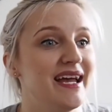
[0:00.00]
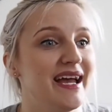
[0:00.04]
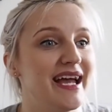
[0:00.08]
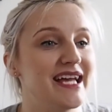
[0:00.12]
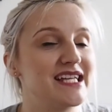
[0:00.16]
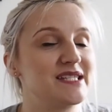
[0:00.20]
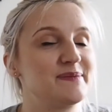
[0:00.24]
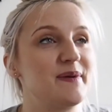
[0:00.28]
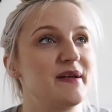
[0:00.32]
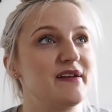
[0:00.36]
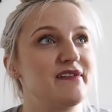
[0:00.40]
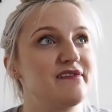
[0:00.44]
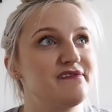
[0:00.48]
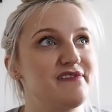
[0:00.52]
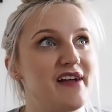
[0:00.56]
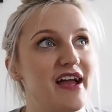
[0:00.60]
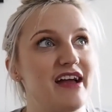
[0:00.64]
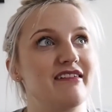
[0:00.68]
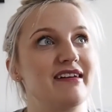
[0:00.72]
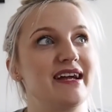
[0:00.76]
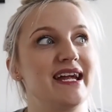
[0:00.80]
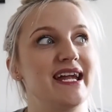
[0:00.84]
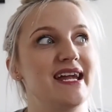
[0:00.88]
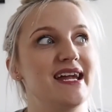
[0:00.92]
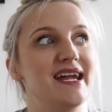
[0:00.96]
It's been
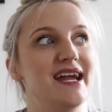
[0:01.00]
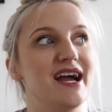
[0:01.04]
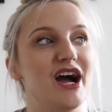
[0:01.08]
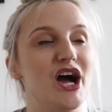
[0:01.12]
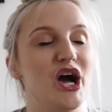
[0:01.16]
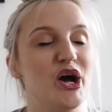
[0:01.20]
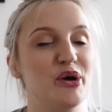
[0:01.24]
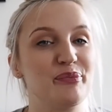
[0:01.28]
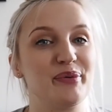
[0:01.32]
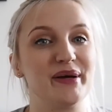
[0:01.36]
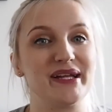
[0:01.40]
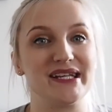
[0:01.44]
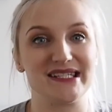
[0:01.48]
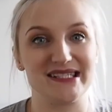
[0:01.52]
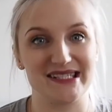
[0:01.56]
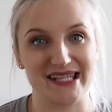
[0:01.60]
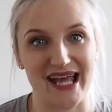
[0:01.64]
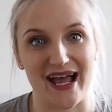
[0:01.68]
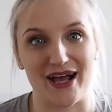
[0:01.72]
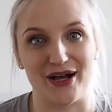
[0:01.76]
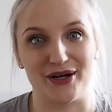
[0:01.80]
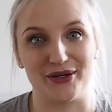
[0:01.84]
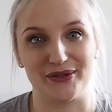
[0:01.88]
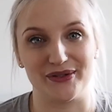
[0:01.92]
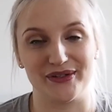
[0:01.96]
very up and
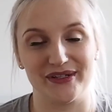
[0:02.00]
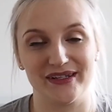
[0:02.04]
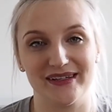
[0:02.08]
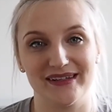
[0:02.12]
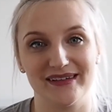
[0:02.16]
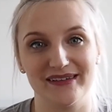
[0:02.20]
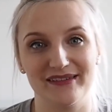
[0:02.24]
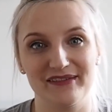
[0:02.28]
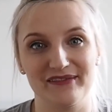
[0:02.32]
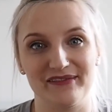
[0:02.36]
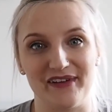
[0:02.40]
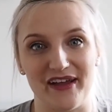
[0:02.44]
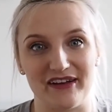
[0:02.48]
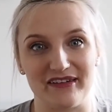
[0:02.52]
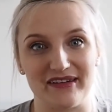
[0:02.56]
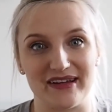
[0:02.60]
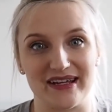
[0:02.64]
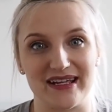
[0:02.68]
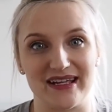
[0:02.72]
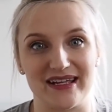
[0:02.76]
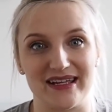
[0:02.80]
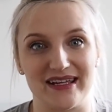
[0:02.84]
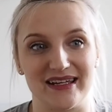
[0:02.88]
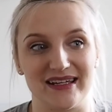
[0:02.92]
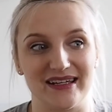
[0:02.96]
down,
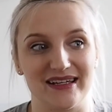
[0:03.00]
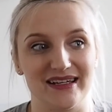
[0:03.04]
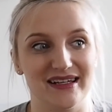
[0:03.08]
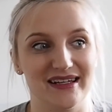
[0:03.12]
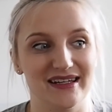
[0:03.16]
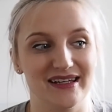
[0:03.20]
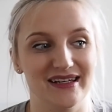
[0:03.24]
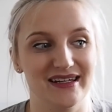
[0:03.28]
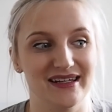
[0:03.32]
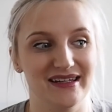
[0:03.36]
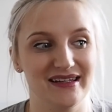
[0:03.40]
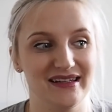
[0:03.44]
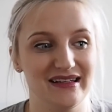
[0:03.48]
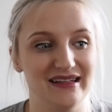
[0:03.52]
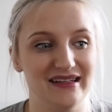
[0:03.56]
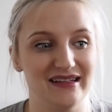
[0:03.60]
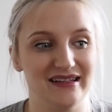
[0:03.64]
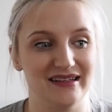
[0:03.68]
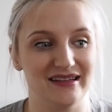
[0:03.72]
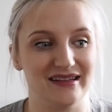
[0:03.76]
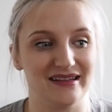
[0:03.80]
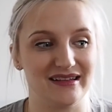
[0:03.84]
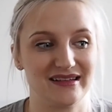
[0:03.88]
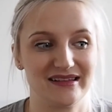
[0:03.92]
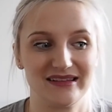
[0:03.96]
very
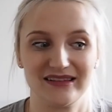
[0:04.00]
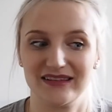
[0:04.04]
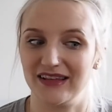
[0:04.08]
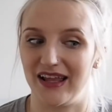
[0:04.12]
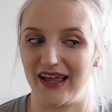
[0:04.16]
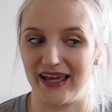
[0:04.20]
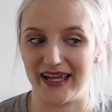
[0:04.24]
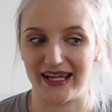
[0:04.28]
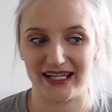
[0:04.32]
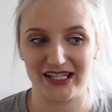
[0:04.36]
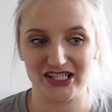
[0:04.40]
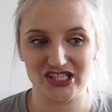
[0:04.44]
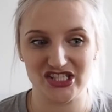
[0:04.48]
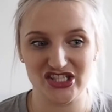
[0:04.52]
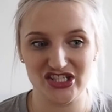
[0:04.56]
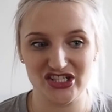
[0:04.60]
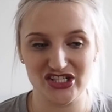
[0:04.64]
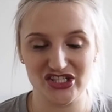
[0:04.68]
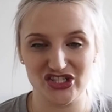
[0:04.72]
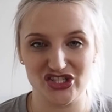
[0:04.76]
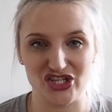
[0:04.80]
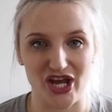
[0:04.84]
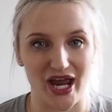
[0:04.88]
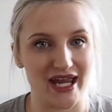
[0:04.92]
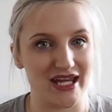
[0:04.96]
like
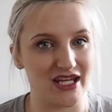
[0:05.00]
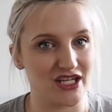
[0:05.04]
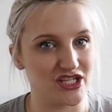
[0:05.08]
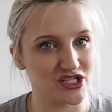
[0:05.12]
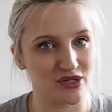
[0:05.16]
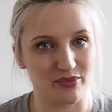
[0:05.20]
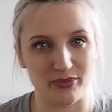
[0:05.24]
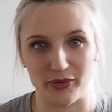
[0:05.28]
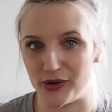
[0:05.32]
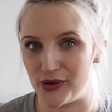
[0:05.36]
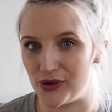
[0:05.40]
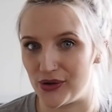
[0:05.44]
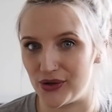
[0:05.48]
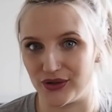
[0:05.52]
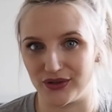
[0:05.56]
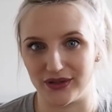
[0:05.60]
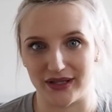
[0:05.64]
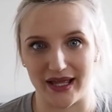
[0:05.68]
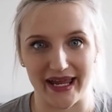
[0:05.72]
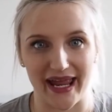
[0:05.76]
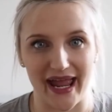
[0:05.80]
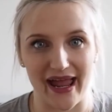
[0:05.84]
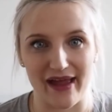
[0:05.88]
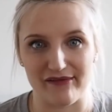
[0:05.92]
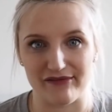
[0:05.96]
changeable,
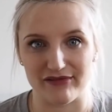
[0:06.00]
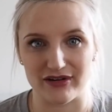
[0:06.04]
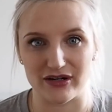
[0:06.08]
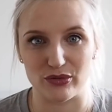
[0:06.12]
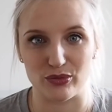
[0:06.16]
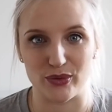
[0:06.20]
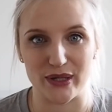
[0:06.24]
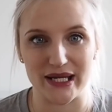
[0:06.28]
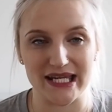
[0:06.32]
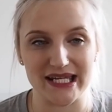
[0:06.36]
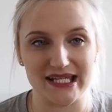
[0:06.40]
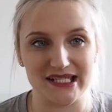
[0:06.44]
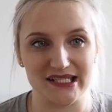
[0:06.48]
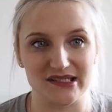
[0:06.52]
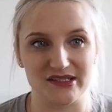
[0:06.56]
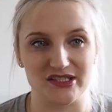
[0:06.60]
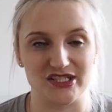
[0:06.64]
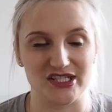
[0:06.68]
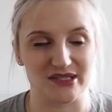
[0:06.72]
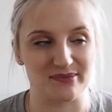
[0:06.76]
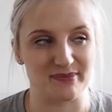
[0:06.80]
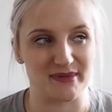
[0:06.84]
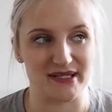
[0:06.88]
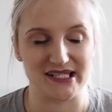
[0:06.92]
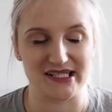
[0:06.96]
like every week has
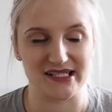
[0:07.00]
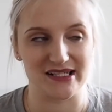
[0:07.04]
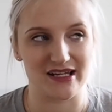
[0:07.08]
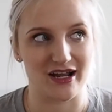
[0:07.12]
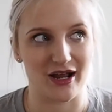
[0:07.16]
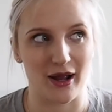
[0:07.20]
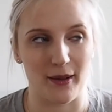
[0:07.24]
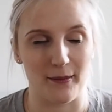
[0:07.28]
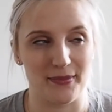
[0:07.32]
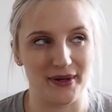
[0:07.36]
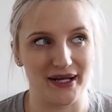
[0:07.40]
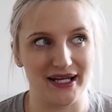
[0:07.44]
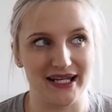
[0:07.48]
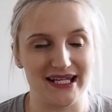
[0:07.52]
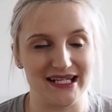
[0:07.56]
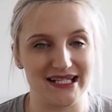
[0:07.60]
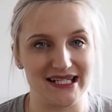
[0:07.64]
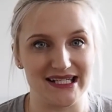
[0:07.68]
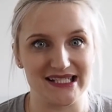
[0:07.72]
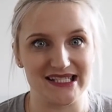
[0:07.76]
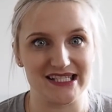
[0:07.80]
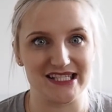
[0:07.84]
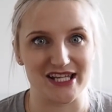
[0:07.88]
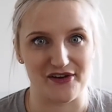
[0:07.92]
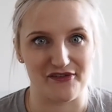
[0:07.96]
just been a
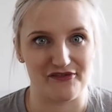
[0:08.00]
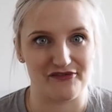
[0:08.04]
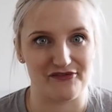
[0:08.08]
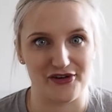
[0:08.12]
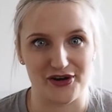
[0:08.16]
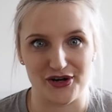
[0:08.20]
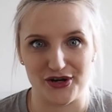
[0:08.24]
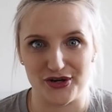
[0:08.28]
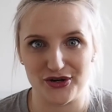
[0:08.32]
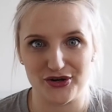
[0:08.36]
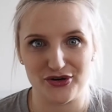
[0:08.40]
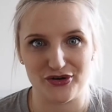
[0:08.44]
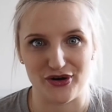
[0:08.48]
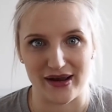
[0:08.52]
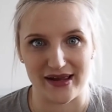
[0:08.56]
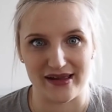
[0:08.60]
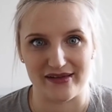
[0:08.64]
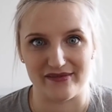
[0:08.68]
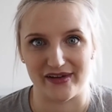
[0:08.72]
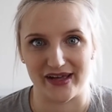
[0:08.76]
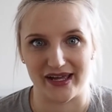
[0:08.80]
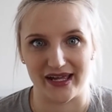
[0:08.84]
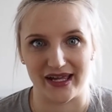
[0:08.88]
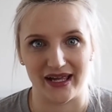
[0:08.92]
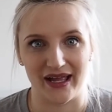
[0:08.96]
completely different
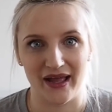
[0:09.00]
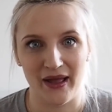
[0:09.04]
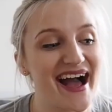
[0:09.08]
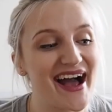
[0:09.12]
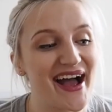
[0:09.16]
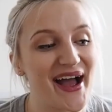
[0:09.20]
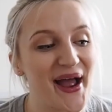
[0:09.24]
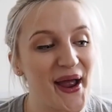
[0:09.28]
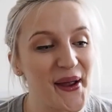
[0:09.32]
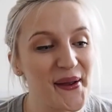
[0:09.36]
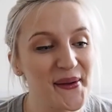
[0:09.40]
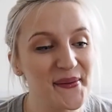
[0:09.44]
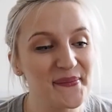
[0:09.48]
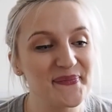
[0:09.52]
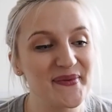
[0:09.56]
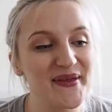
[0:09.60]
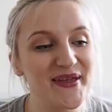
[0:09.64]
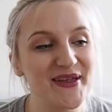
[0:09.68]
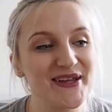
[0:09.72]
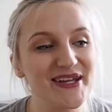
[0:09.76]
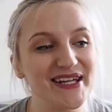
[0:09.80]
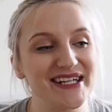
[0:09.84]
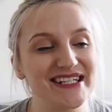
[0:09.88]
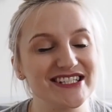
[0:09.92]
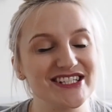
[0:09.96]
craving. I hope
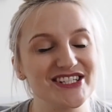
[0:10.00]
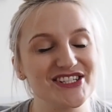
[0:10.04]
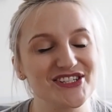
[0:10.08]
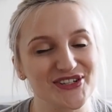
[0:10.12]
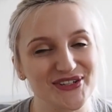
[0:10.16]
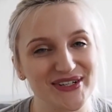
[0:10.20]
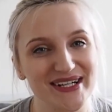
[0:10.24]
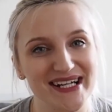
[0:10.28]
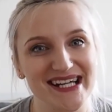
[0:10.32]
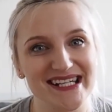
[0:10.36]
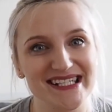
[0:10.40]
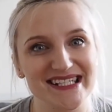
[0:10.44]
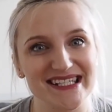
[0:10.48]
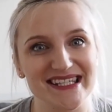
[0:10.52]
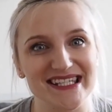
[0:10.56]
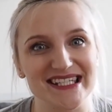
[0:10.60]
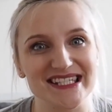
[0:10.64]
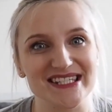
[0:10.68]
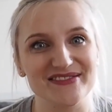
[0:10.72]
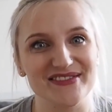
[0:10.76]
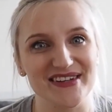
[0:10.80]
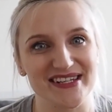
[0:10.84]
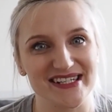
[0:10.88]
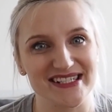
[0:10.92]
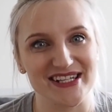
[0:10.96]
you enjoyed
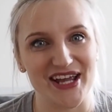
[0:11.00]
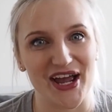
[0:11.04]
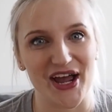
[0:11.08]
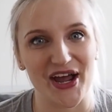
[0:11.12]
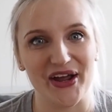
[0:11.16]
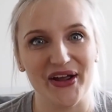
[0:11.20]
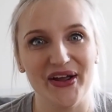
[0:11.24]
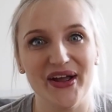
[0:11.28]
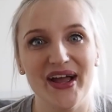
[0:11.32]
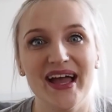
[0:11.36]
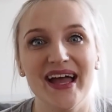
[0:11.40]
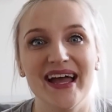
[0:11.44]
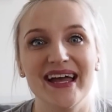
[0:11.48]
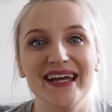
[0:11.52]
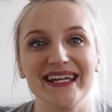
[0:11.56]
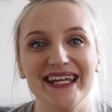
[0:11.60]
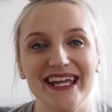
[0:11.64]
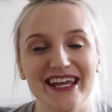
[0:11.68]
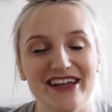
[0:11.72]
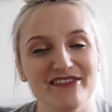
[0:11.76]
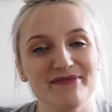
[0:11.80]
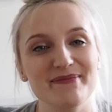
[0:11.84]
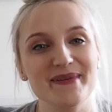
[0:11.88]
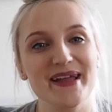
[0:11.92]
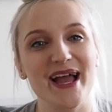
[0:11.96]
this video.
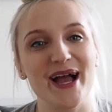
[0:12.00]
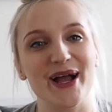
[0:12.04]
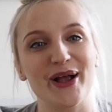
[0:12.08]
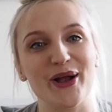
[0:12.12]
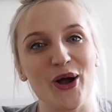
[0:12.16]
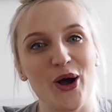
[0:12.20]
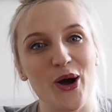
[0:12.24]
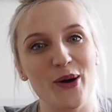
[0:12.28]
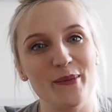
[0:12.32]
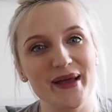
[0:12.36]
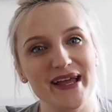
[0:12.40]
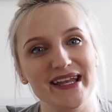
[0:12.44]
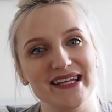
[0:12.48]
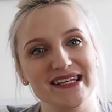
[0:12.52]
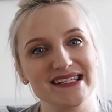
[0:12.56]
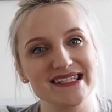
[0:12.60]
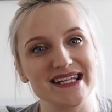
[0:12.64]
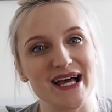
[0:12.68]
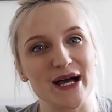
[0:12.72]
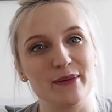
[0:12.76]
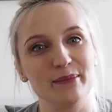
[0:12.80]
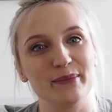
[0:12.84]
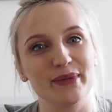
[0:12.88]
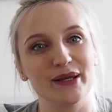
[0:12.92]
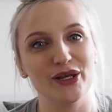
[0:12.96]
Give me a comment
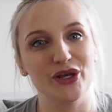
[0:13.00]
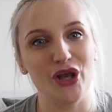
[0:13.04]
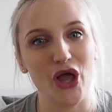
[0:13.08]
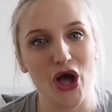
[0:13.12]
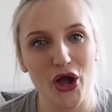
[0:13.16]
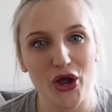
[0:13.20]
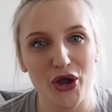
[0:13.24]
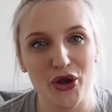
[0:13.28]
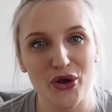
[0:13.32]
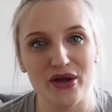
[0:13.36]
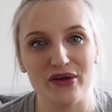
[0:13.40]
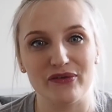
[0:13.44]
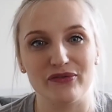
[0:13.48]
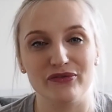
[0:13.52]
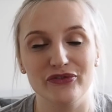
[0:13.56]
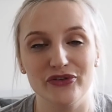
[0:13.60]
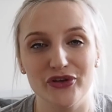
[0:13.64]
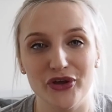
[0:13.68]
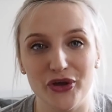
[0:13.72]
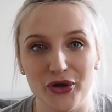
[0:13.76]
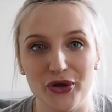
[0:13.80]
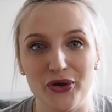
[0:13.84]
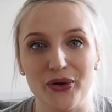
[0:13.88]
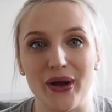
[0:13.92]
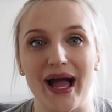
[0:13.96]
down below if
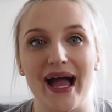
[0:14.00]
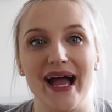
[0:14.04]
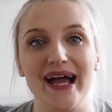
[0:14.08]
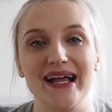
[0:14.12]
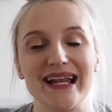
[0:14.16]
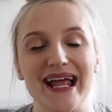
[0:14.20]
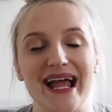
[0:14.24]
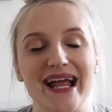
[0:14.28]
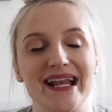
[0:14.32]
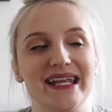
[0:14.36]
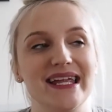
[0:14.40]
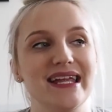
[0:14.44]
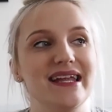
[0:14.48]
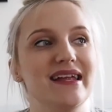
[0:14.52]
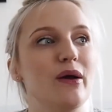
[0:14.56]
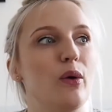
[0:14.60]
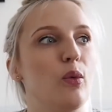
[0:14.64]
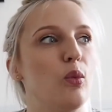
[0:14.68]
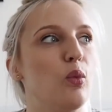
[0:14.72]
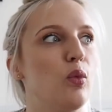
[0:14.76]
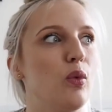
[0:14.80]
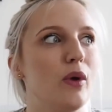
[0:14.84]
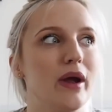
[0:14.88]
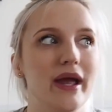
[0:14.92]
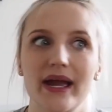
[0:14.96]
you had any
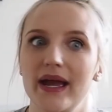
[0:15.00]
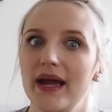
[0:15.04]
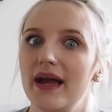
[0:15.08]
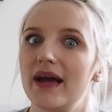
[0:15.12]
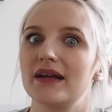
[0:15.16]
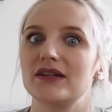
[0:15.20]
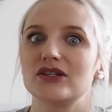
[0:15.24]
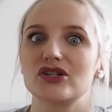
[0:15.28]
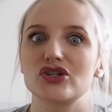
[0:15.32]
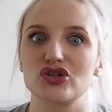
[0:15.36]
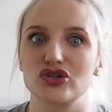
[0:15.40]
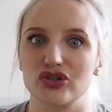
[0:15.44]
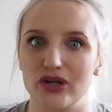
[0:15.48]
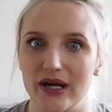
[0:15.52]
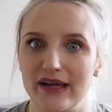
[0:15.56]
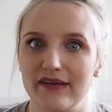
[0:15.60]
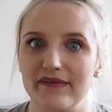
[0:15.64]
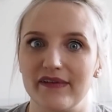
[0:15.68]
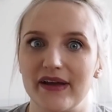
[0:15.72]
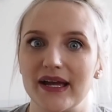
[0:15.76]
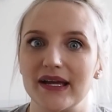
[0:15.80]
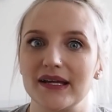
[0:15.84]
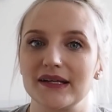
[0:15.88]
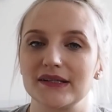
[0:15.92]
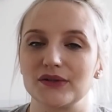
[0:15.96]
weird
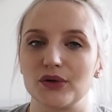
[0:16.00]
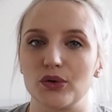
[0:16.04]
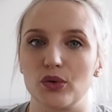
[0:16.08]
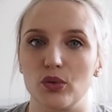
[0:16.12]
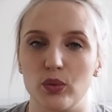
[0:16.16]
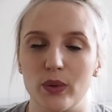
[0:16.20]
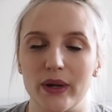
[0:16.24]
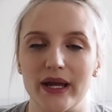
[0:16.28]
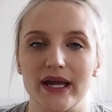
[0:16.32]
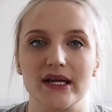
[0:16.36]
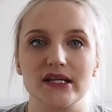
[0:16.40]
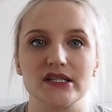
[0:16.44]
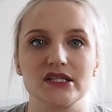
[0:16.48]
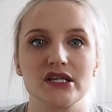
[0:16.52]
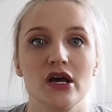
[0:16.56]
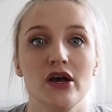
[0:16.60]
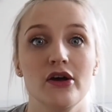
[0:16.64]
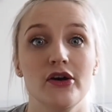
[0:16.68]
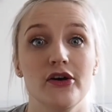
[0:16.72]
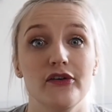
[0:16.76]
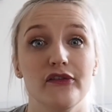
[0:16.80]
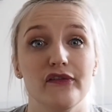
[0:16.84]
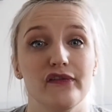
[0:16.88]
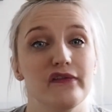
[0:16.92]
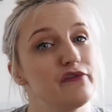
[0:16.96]
cravings or weird
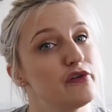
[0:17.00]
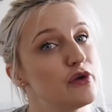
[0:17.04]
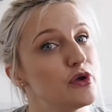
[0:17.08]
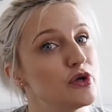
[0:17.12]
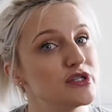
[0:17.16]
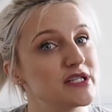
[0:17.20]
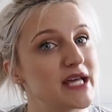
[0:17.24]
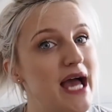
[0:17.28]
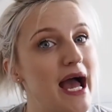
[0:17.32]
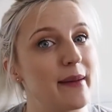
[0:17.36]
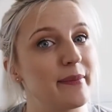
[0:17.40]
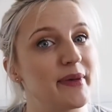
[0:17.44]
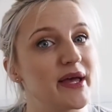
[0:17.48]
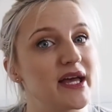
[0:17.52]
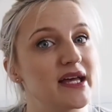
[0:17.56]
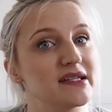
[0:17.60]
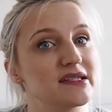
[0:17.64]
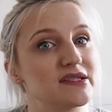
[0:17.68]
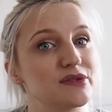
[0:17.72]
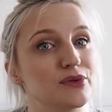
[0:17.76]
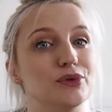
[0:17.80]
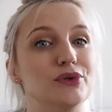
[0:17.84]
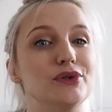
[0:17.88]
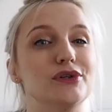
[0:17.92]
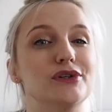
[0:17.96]
food
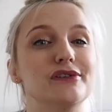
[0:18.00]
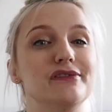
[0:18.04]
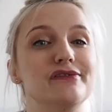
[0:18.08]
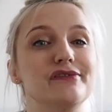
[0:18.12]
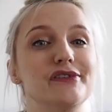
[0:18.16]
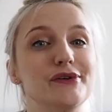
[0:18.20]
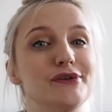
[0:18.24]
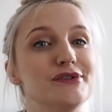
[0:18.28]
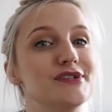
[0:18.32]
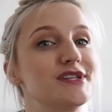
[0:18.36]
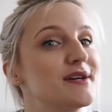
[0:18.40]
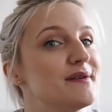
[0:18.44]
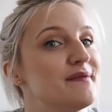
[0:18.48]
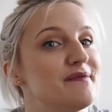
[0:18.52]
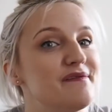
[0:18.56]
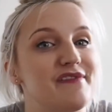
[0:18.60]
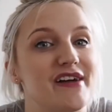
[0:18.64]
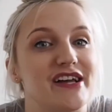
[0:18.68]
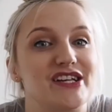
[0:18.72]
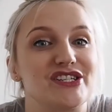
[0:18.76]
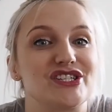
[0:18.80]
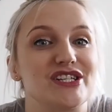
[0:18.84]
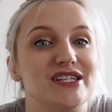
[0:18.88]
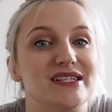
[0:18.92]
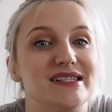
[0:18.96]
habits or food
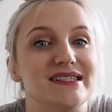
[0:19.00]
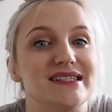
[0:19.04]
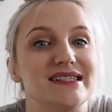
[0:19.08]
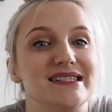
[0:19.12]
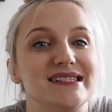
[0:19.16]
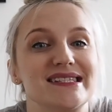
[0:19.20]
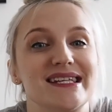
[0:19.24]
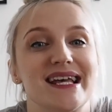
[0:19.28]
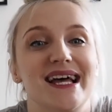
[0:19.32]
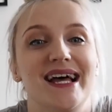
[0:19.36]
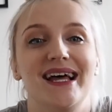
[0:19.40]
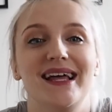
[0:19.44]
confessions.